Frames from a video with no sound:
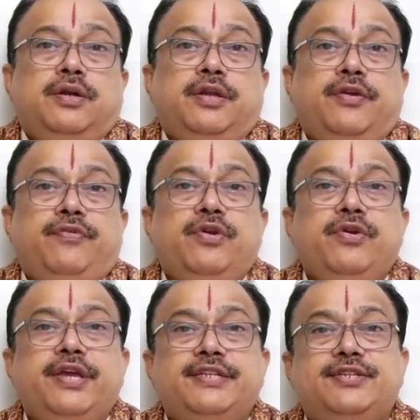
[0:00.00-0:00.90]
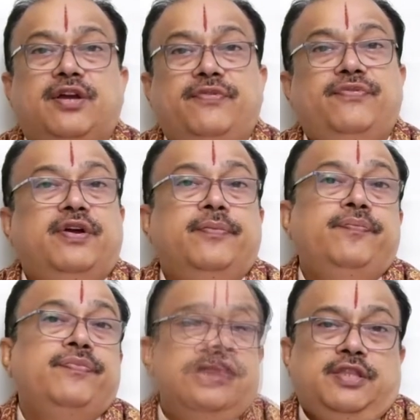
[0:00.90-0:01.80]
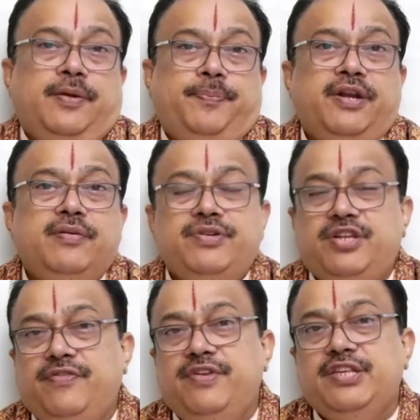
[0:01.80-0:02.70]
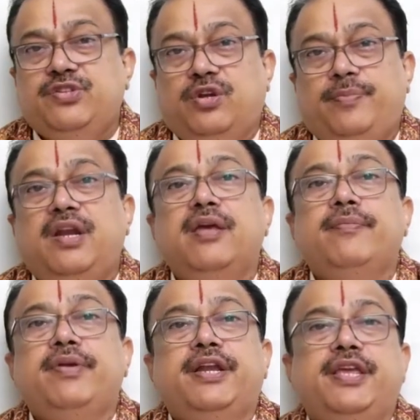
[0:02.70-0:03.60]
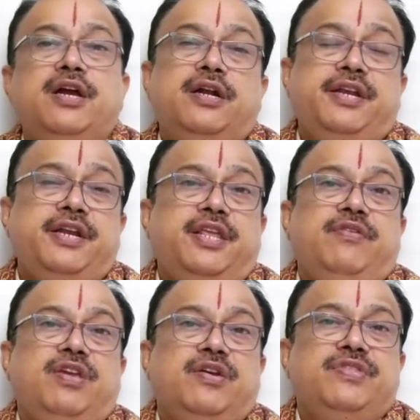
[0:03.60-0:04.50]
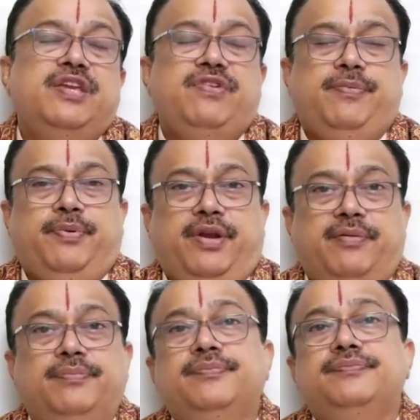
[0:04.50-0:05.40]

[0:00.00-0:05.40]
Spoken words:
Dear viewers of Darpanam TV, Surabhilam Media, DTV of Devipuram,